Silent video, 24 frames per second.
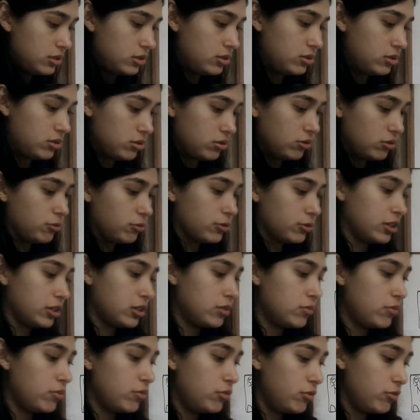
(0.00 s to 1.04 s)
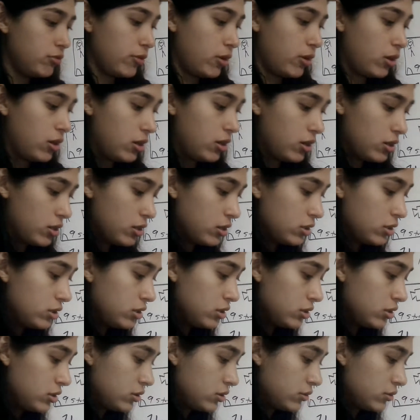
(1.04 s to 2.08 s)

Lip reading: So we're gonna move on.